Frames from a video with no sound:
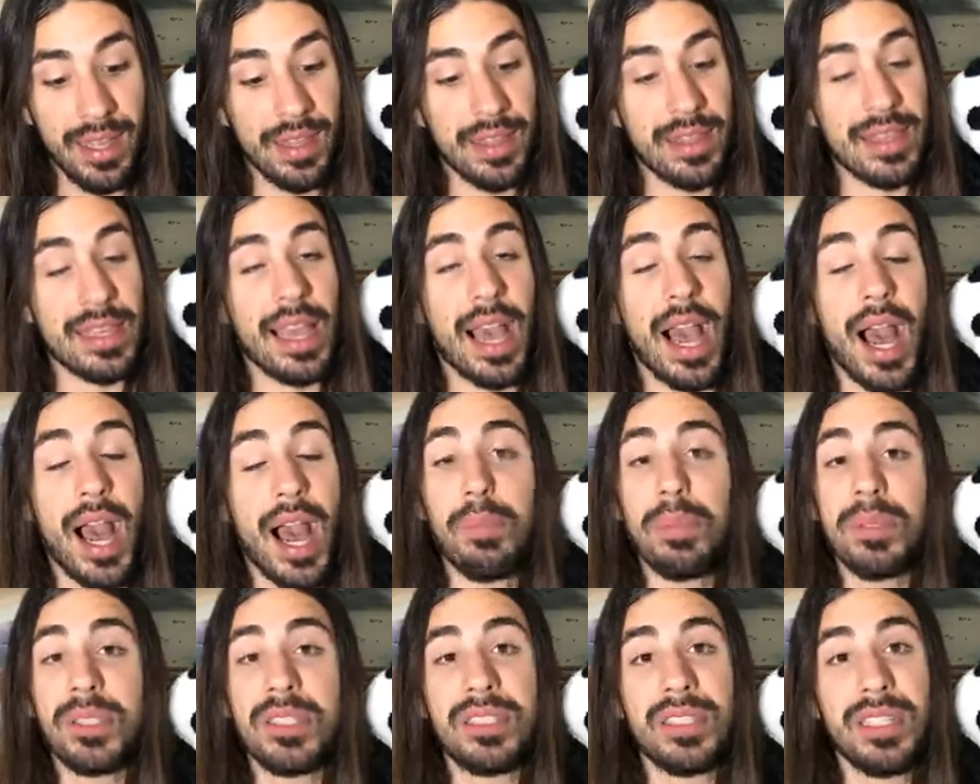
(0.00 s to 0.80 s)
The
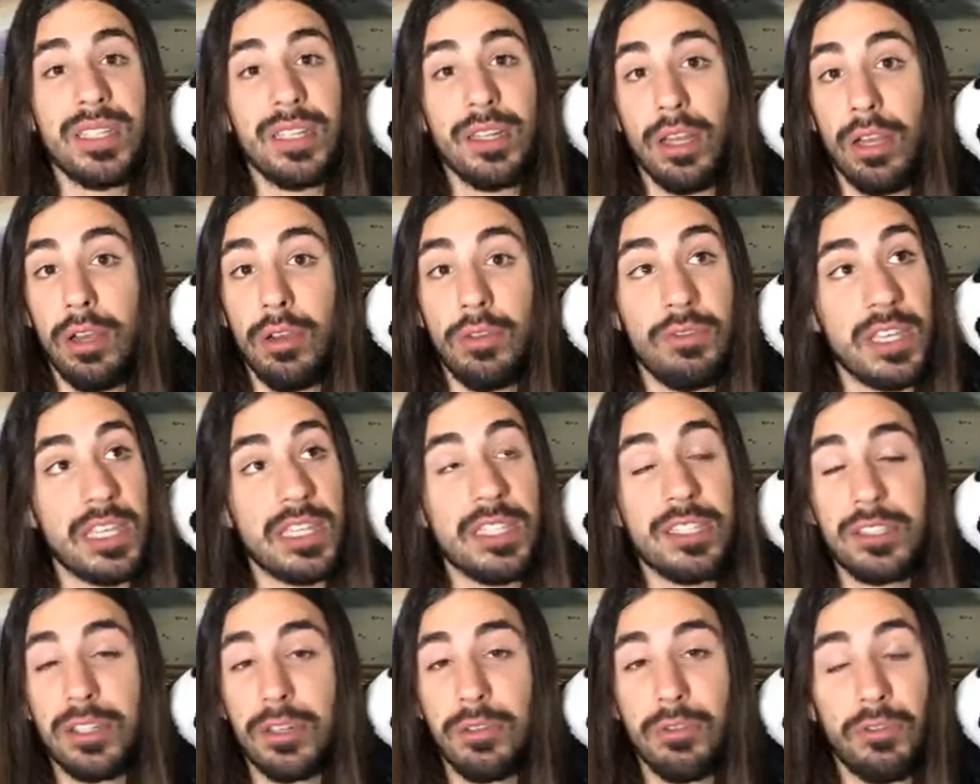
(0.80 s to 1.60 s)
opposite of
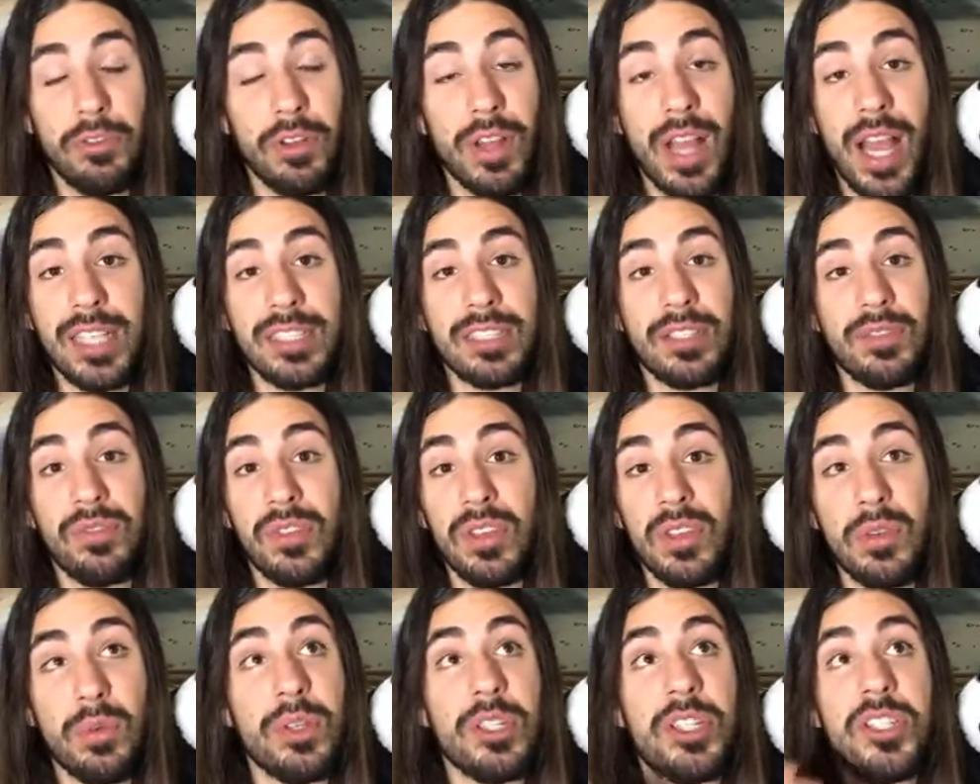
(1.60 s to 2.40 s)
Eastern
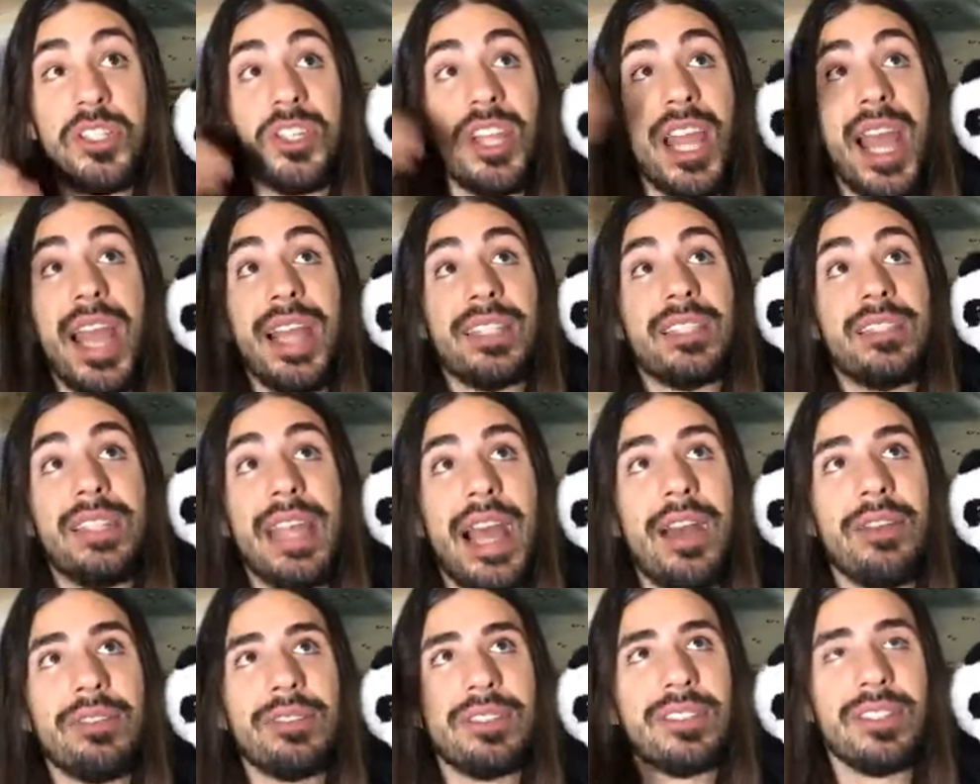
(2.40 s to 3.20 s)
philosophy, which Jack
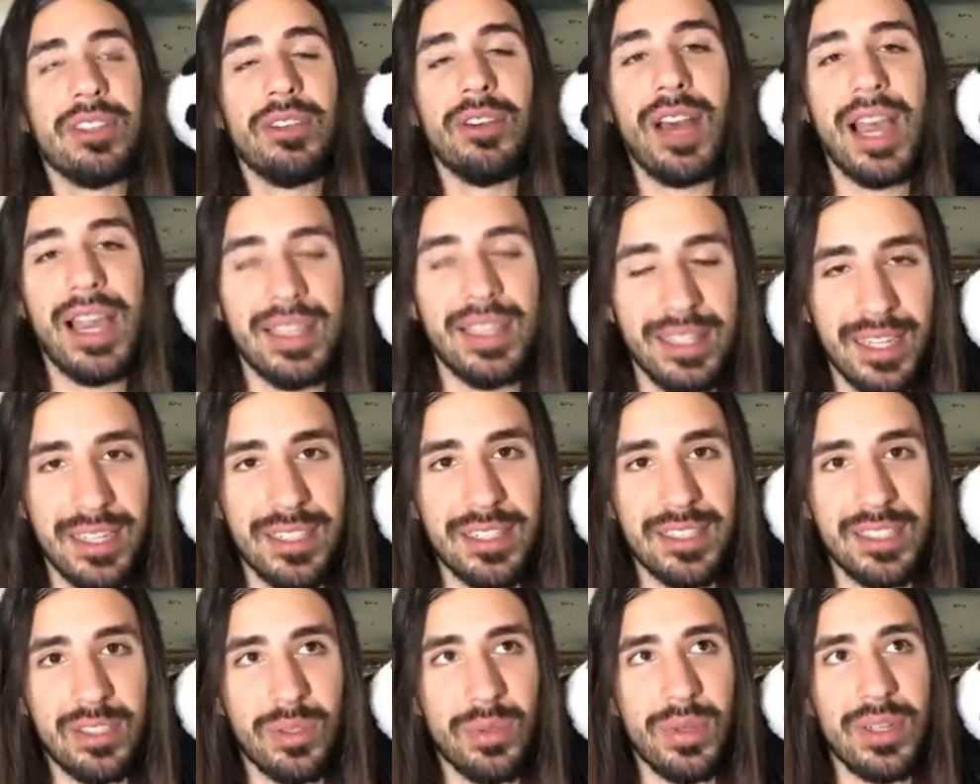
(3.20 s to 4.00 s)
touts so highly
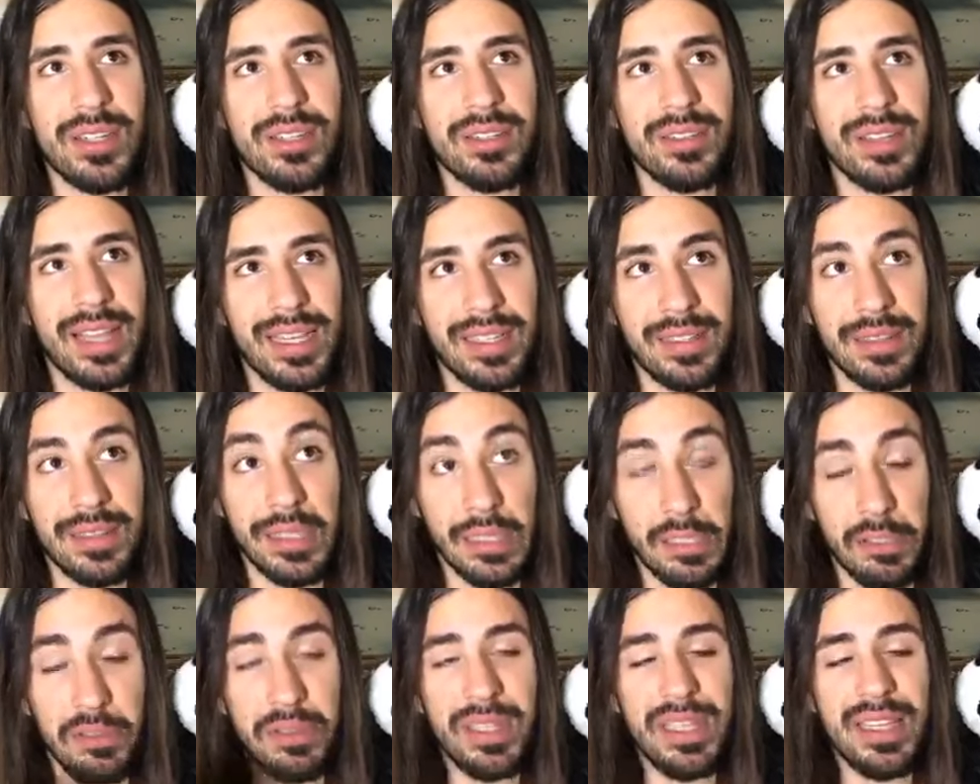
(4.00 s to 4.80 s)
on his Twitter, like
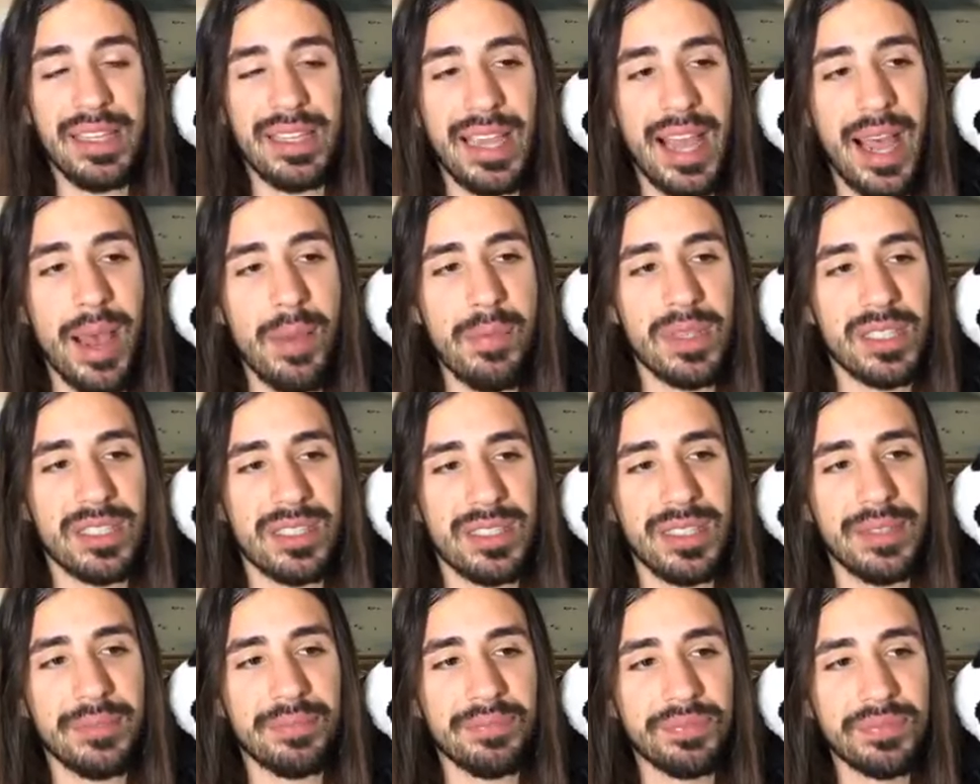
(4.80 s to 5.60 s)
literally the
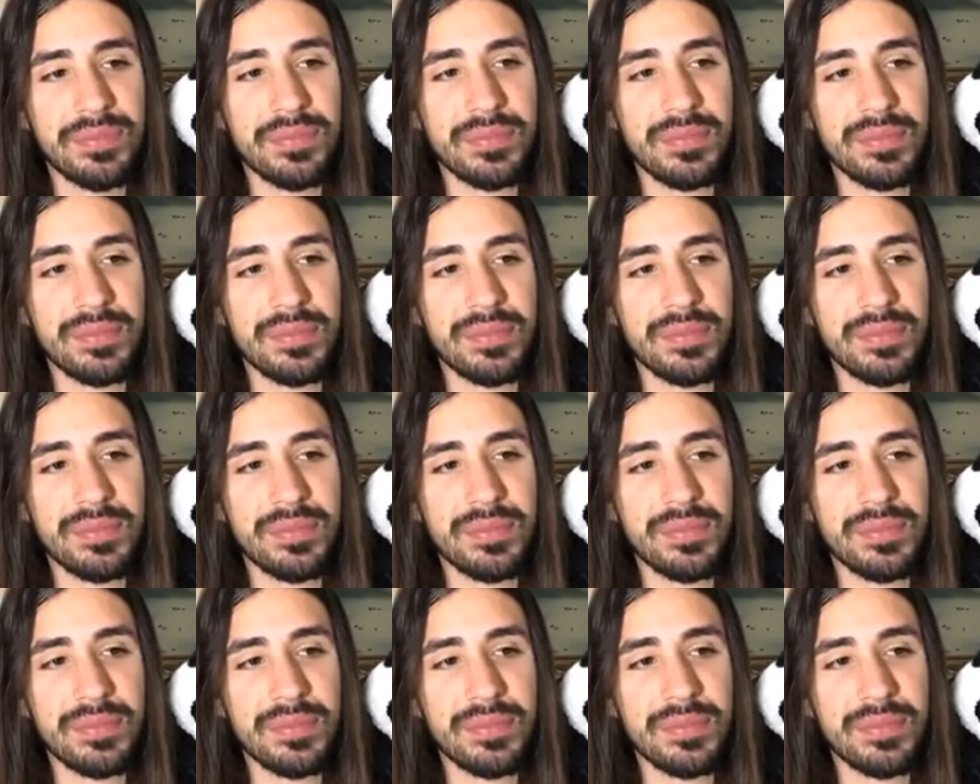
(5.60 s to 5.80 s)
opposite.